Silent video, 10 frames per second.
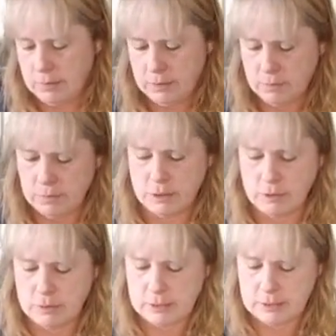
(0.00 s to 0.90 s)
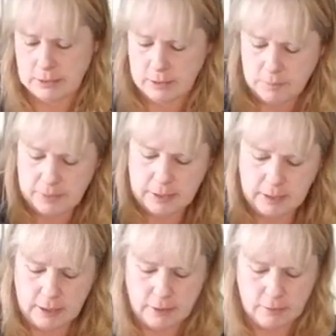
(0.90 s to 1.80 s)
reduce a little bit,
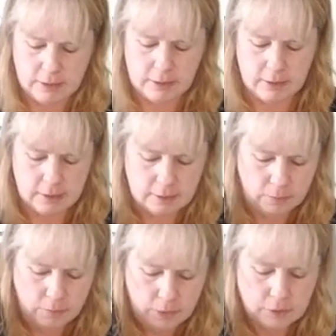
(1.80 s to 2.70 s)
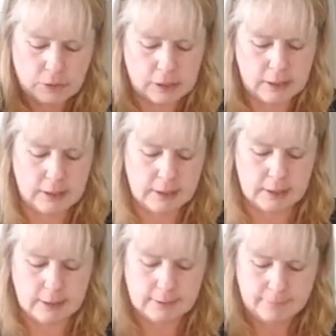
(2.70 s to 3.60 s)
you know, the wilt.
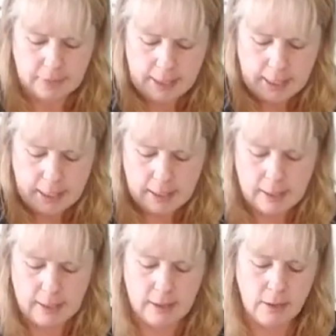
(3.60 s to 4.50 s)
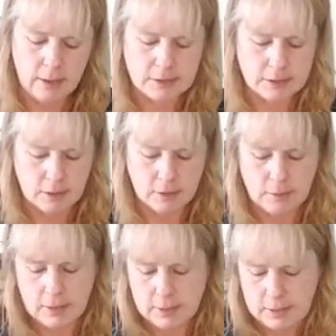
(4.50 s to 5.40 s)

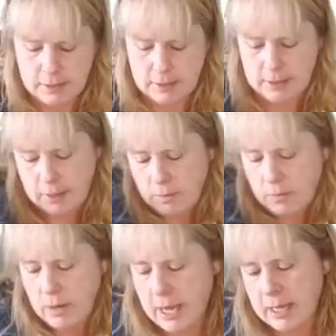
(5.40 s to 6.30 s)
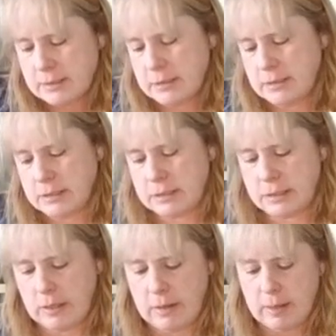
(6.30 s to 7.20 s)
Also, as it's
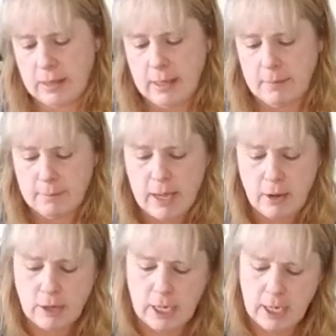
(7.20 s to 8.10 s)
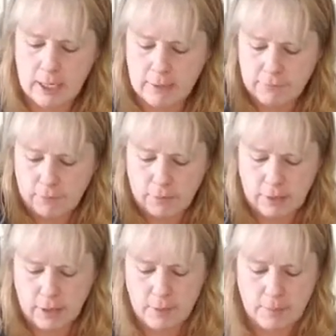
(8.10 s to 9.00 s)
marinating for the
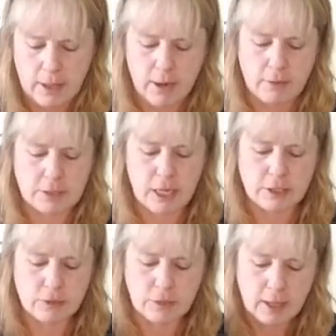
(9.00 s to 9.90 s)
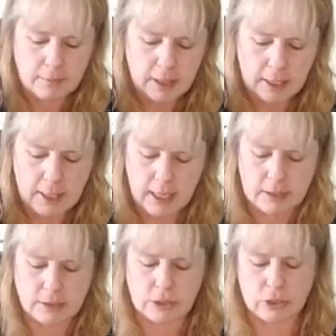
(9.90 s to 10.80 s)
couple hours, I do come in
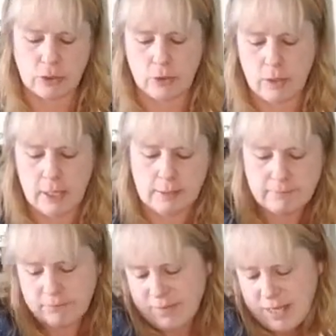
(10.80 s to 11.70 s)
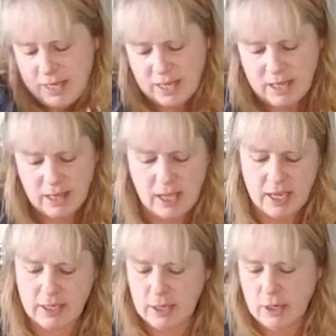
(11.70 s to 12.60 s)
and stir it,
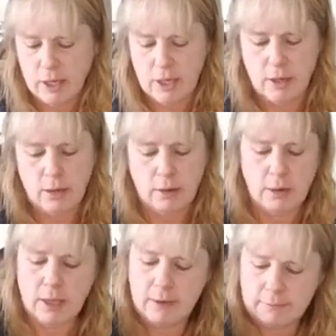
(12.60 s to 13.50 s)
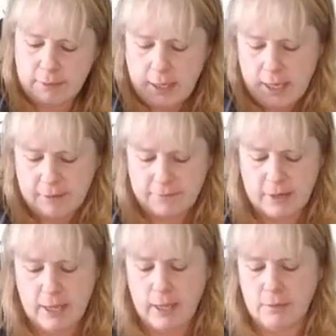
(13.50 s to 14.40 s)
like, you know, every half an
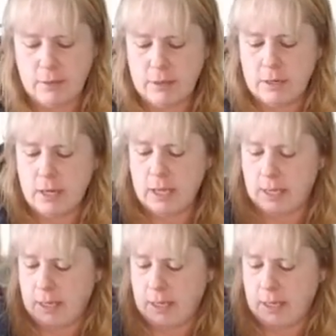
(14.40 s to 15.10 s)
hour,